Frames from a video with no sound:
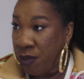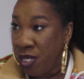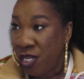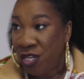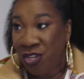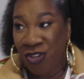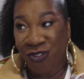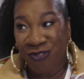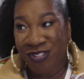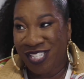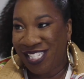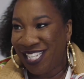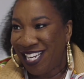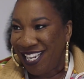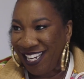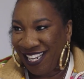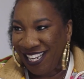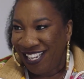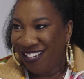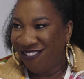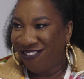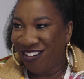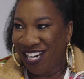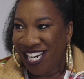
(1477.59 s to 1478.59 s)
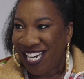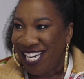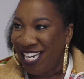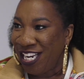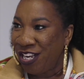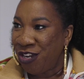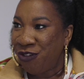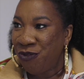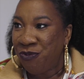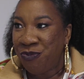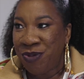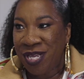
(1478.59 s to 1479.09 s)
And you've seen it, right?
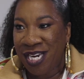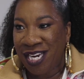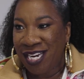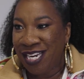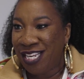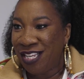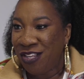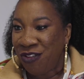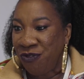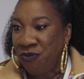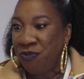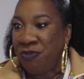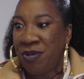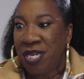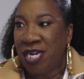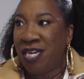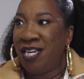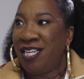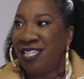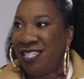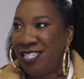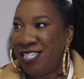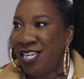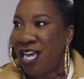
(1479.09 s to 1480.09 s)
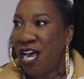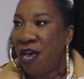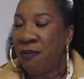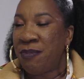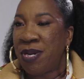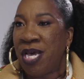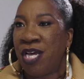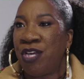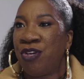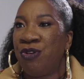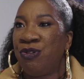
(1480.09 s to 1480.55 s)
You've been in this job now.